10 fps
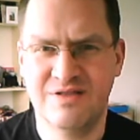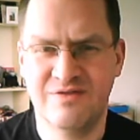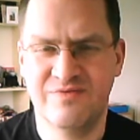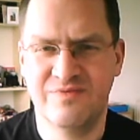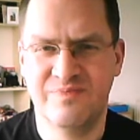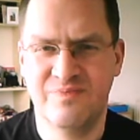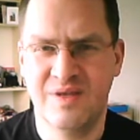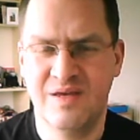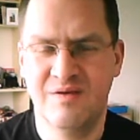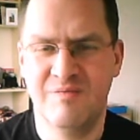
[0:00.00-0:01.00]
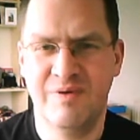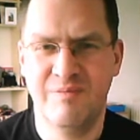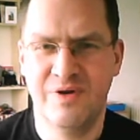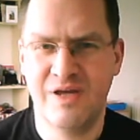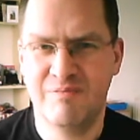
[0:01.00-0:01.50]
have
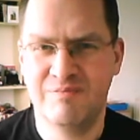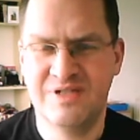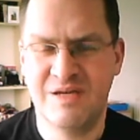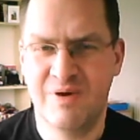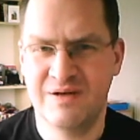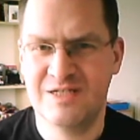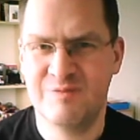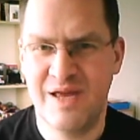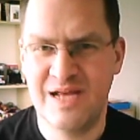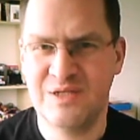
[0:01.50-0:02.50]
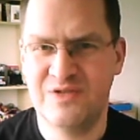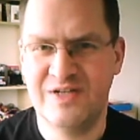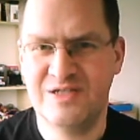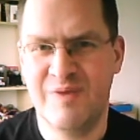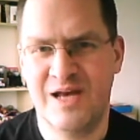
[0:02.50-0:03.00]
been putting up steampunk displays which
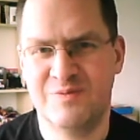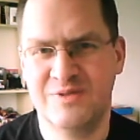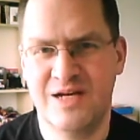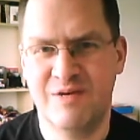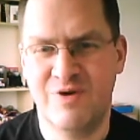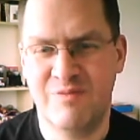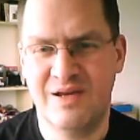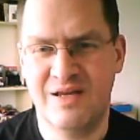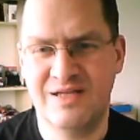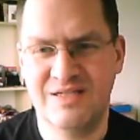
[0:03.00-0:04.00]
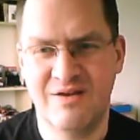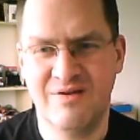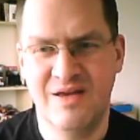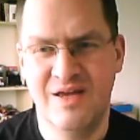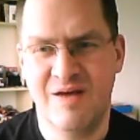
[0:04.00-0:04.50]
feature Pax Britannia prominently. So
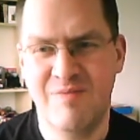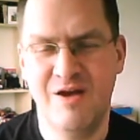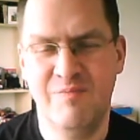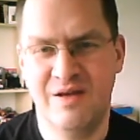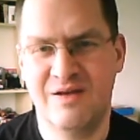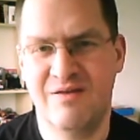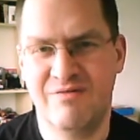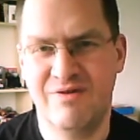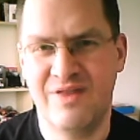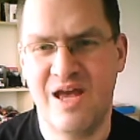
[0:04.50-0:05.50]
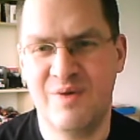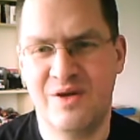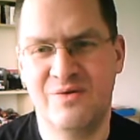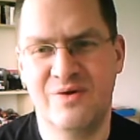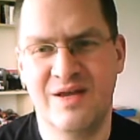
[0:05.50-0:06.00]
I'm hoping that through that we
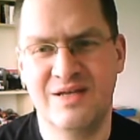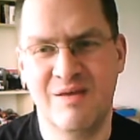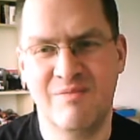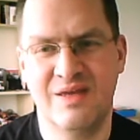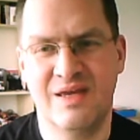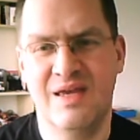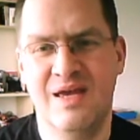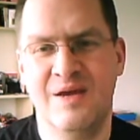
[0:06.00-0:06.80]
can organise something.